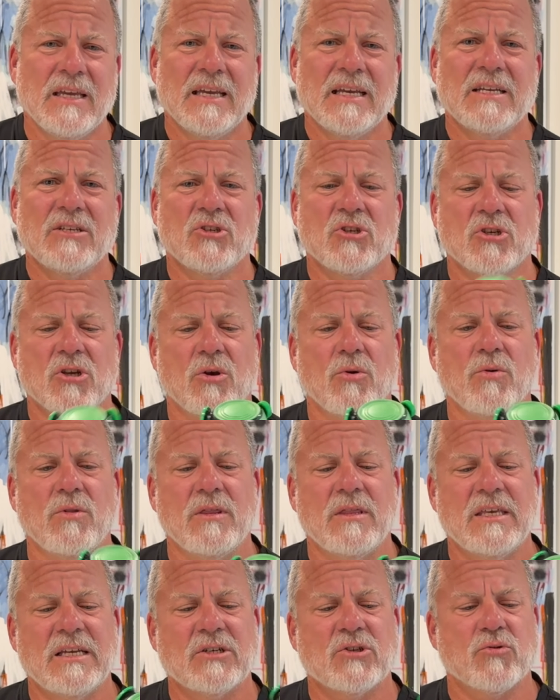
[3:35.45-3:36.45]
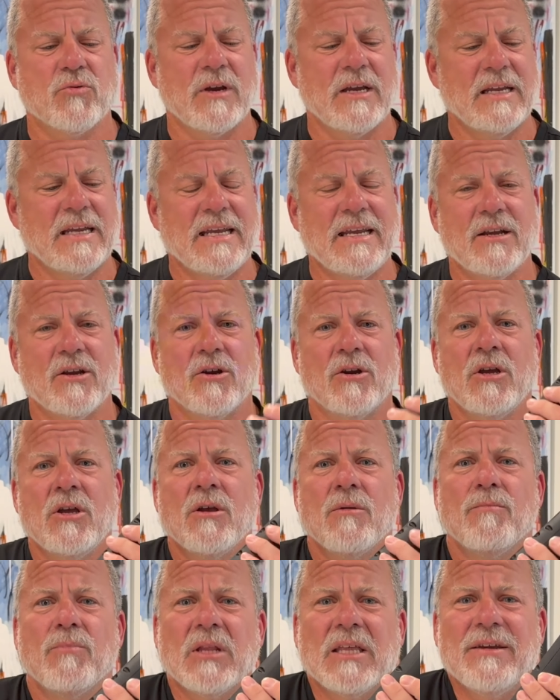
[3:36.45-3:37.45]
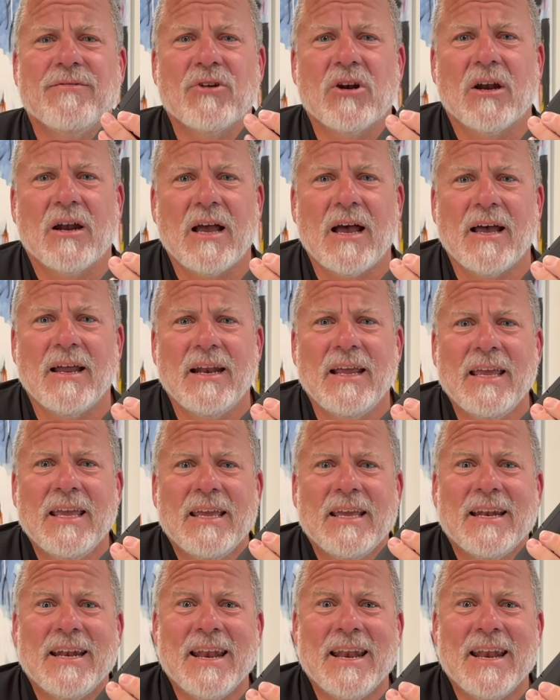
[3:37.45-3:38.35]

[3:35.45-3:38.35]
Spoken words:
And so this right here, believe it or not,